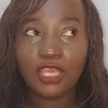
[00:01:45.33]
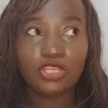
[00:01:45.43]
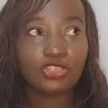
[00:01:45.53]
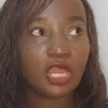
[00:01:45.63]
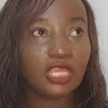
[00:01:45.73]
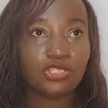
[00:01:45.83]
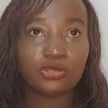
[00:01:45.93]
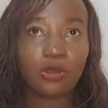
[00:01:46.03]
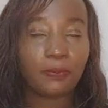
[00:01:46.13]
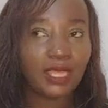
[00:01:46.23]
trying to
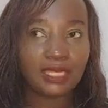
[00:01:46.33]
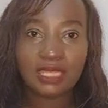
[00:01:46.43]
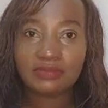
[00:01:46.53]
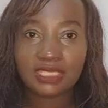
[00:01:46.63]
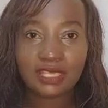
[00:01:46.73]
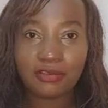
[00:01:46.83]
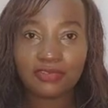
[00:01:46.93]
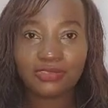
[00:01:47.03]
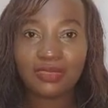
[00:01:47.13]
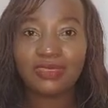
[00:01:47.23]
compare
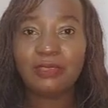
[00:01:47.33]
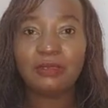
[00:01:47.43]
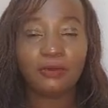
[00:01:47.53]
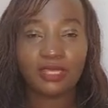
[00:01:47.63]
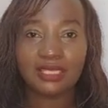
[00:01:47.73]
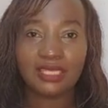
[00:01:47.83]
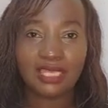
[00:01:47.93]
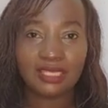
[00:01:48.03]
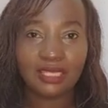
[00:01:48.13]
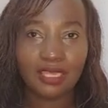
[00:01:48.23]
themselves with the people that
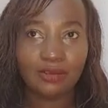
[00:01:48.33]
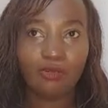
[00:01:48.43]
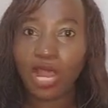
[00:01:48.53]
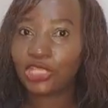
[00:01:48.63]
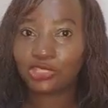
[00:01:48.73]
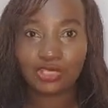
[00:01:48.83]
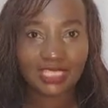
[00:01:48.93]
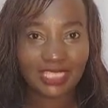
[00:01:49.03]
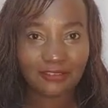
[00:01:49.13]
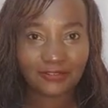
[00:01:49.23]
they watch on
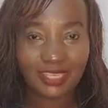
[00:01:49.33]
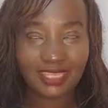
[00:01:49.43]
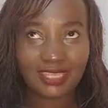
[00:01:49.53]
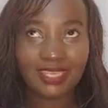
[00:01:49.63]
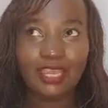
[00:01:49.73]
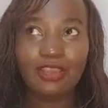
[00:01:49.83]
TV